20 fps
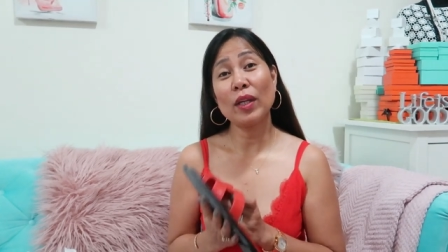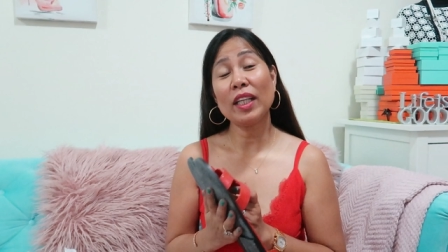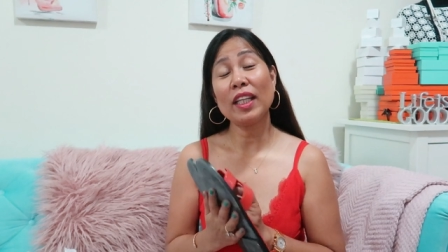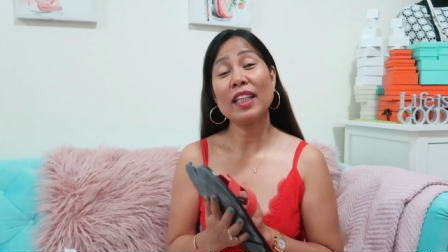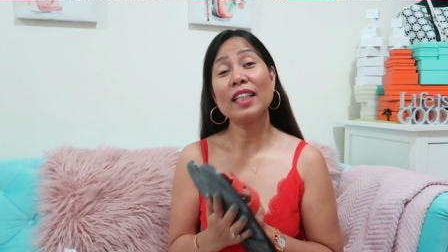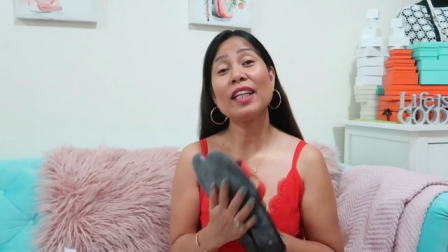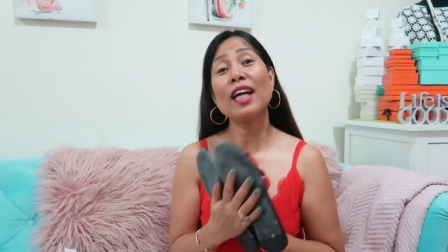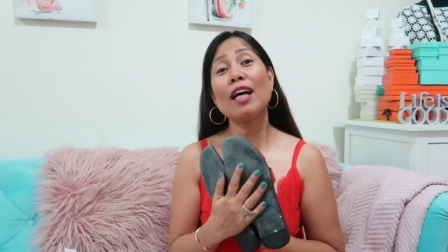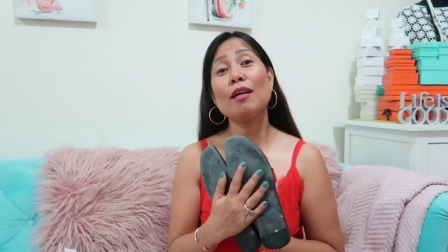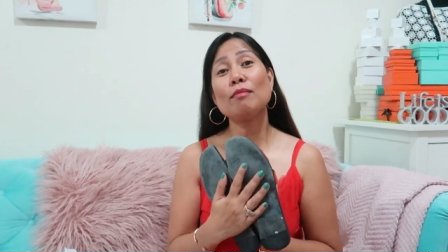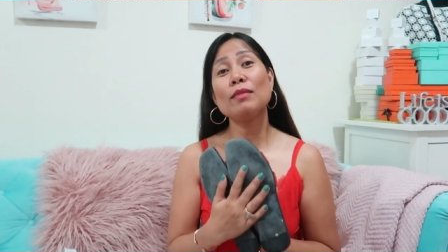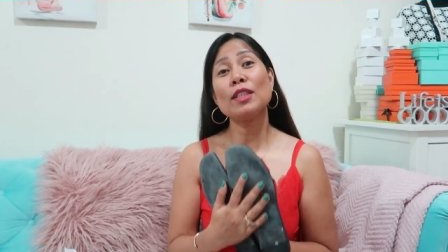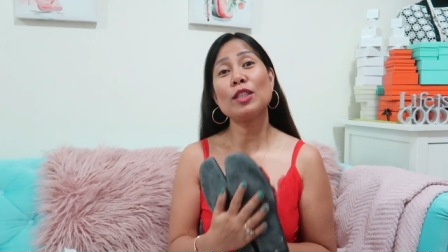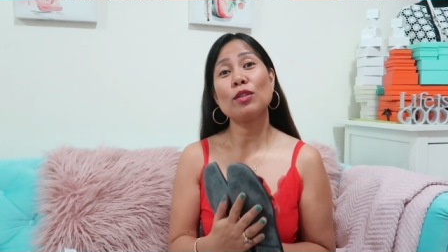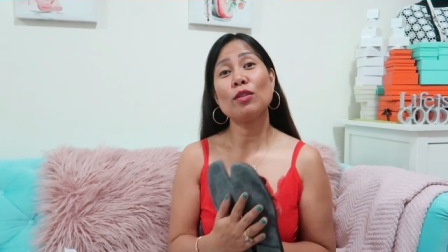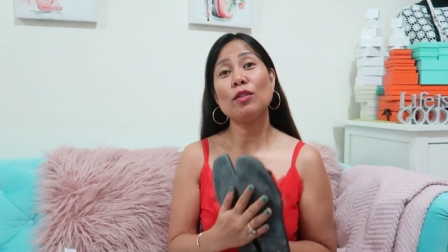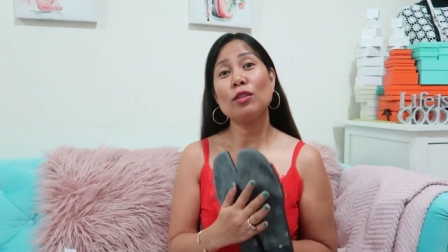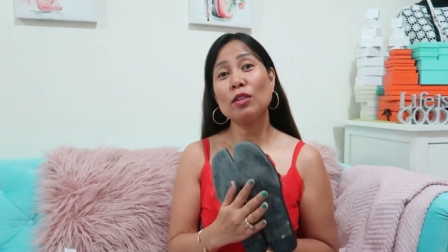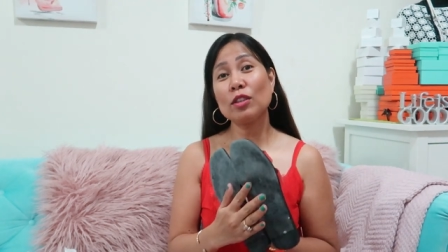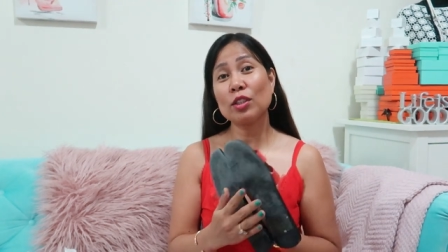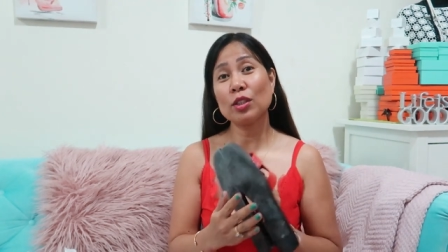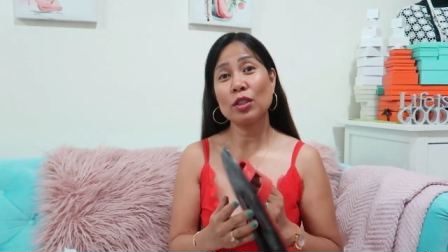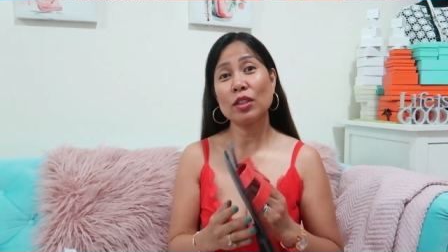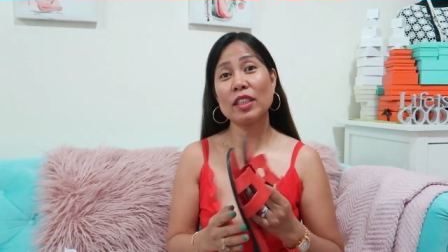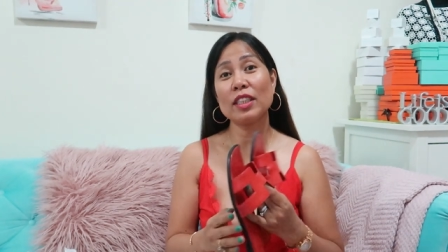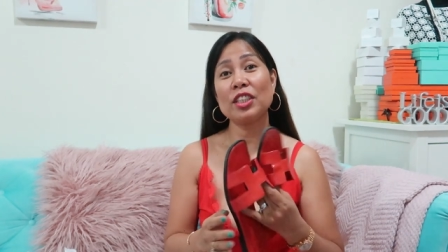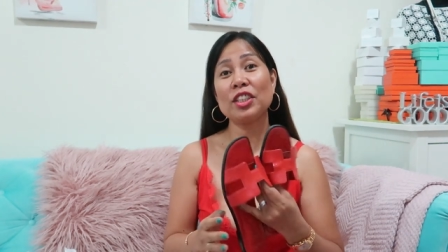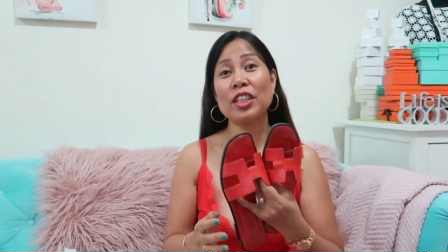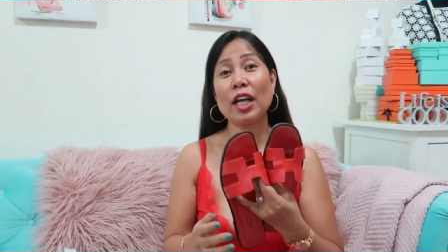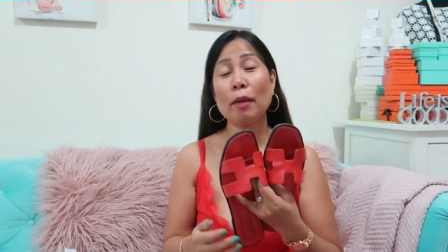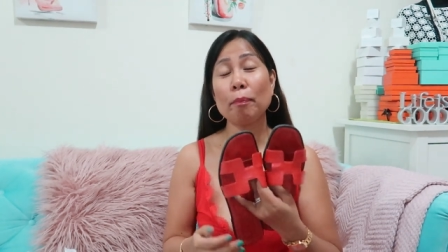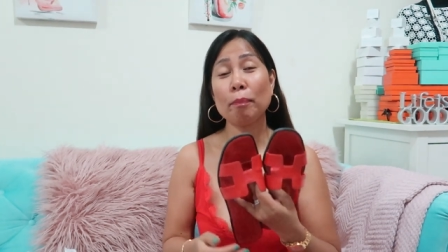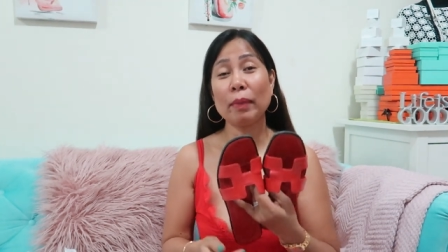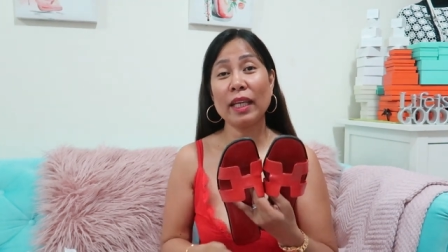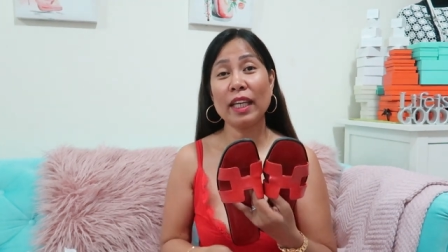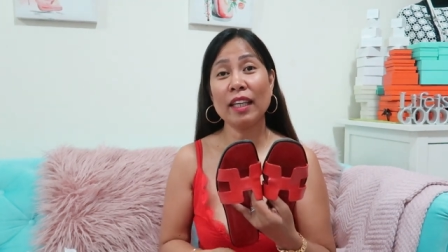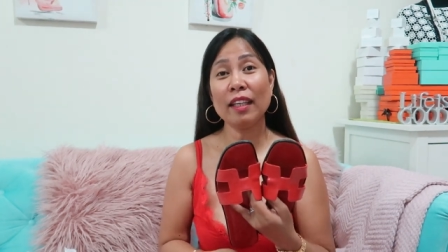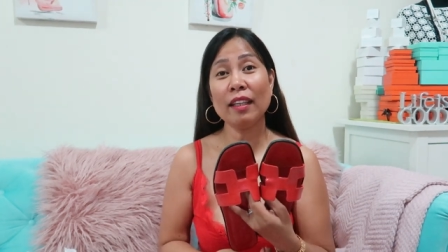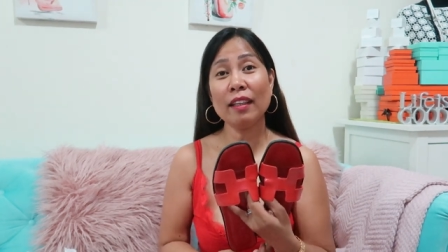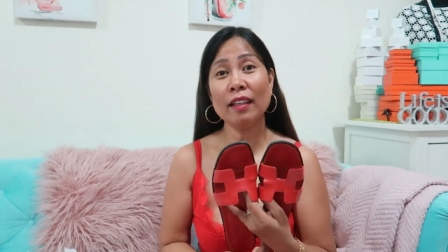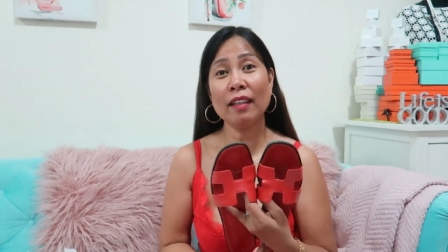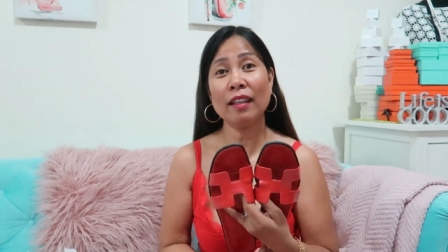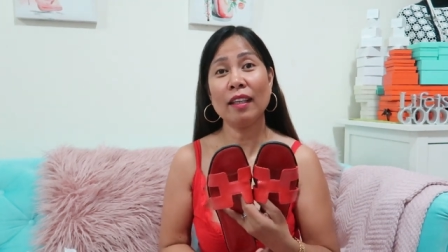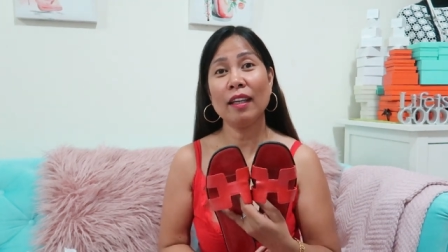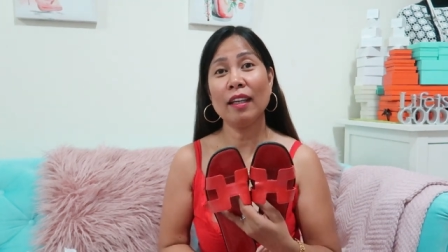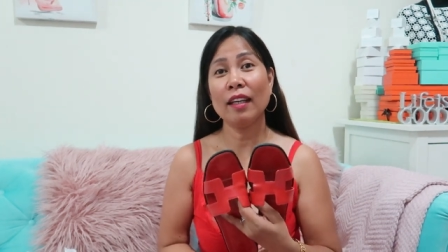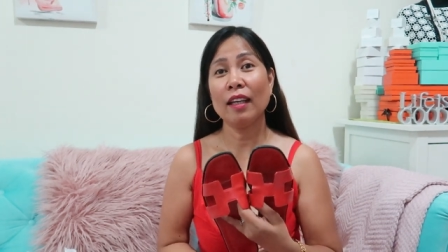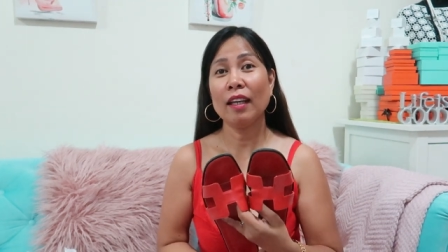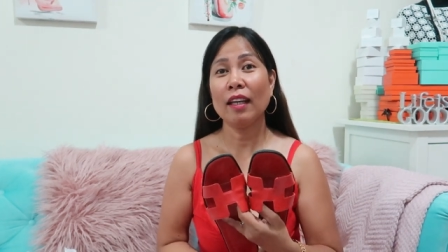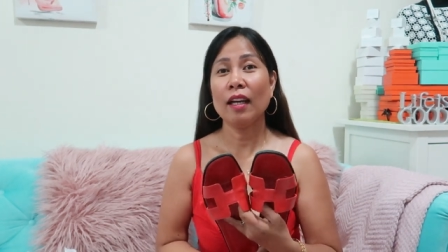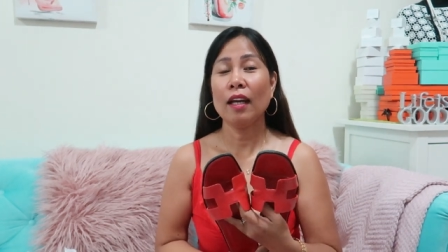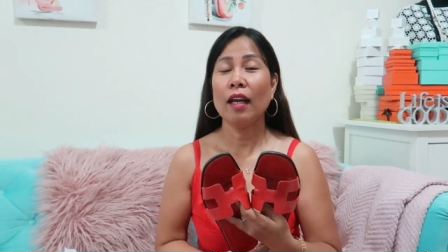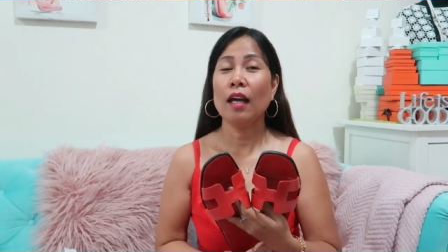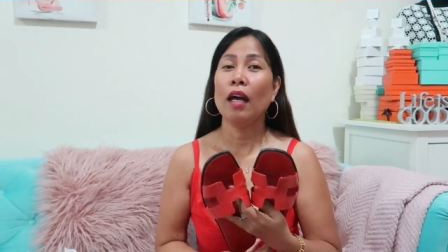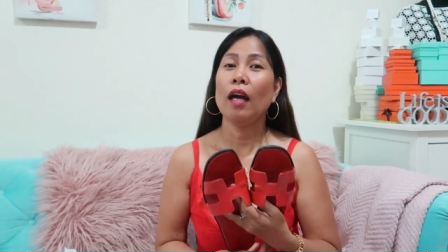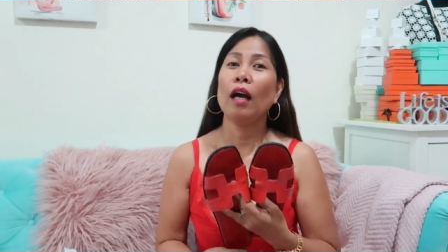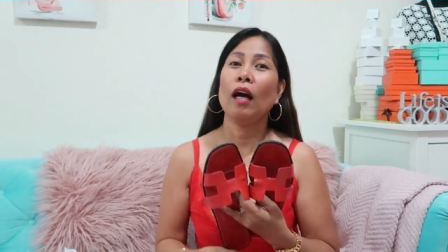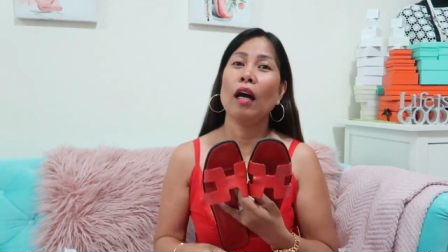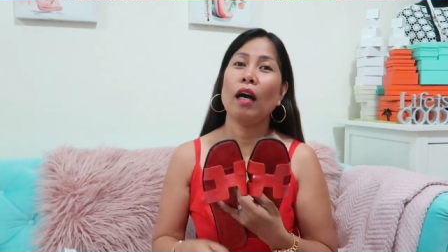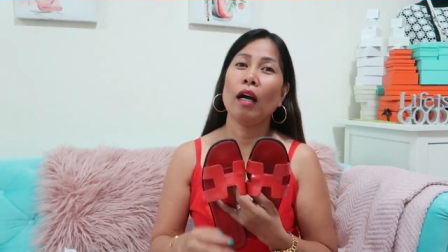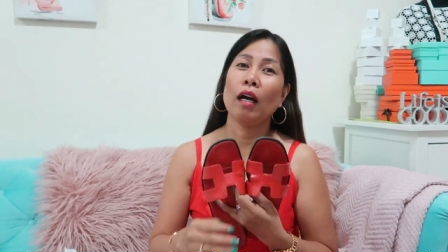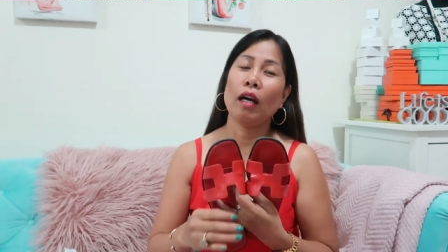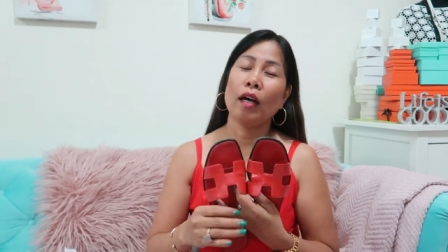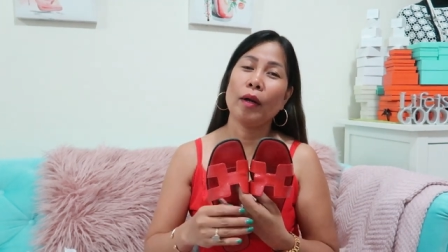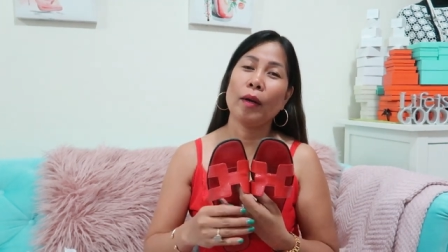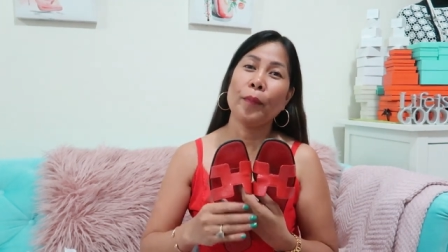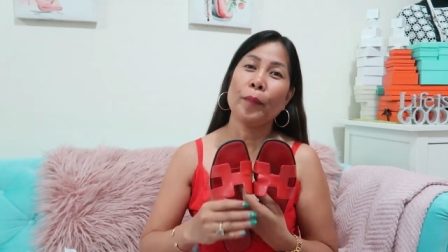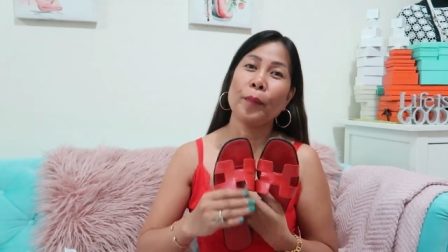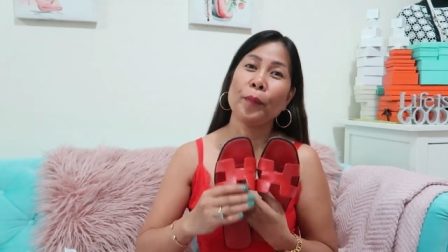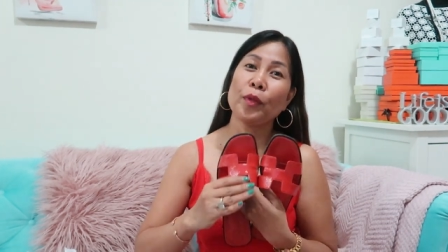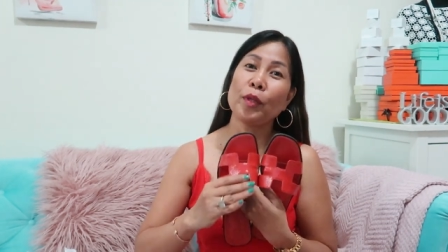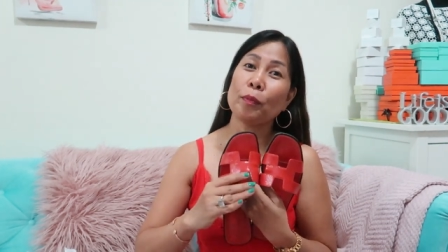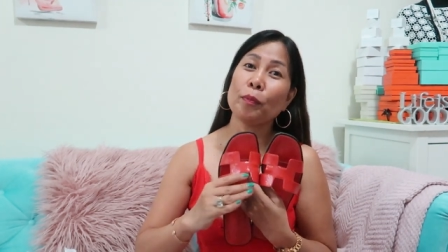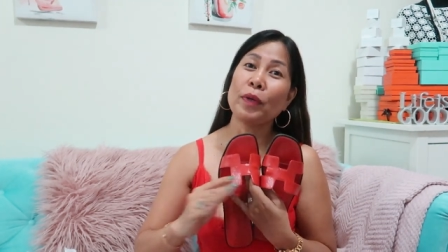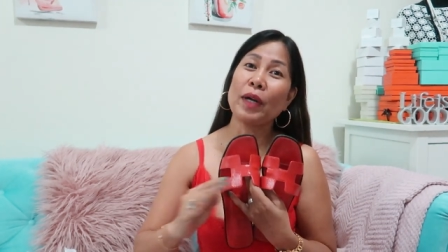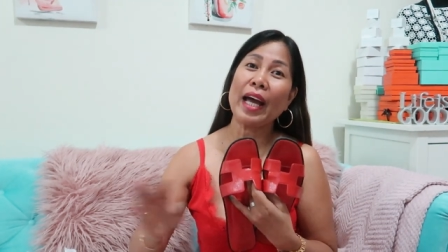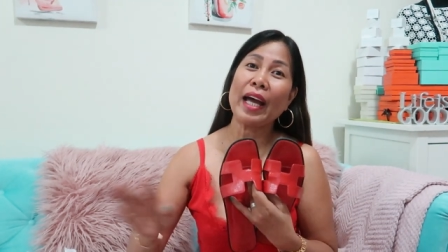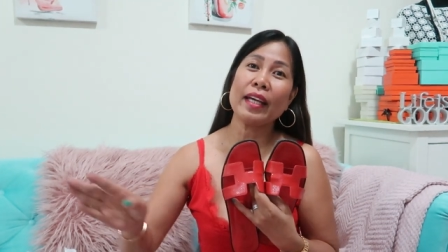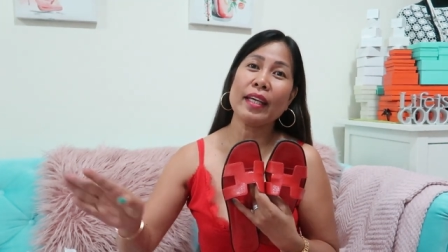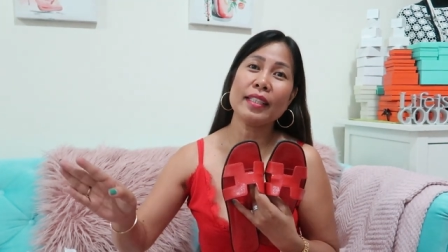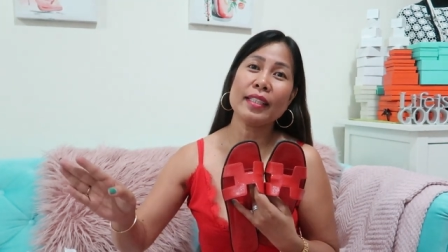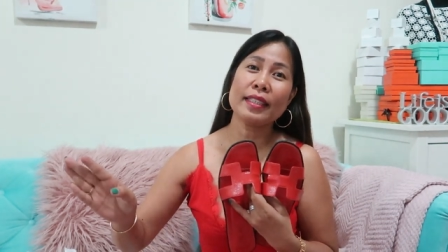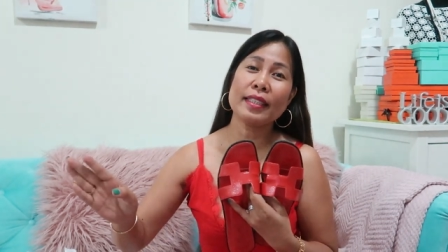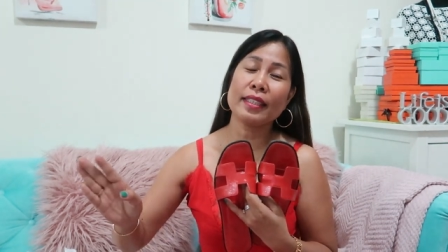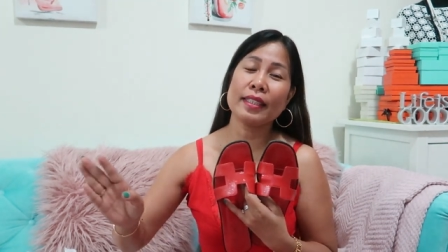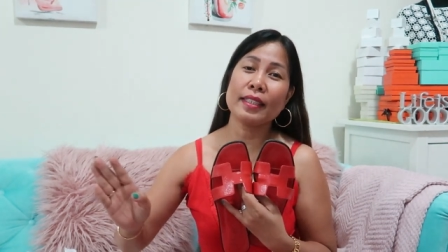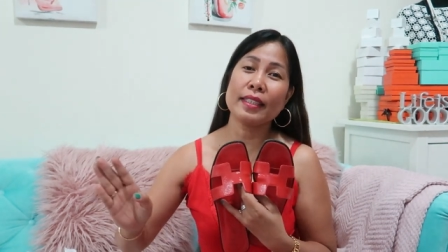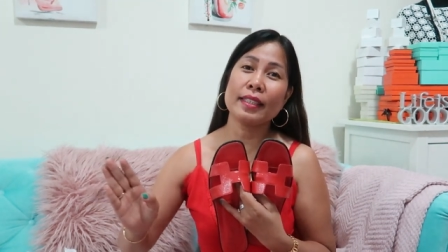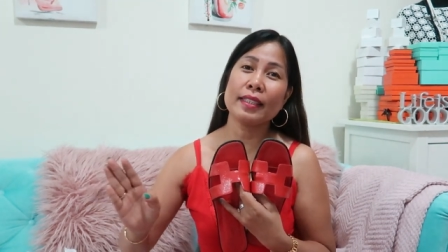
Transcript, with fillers: when it comes to luxury shopping um, the price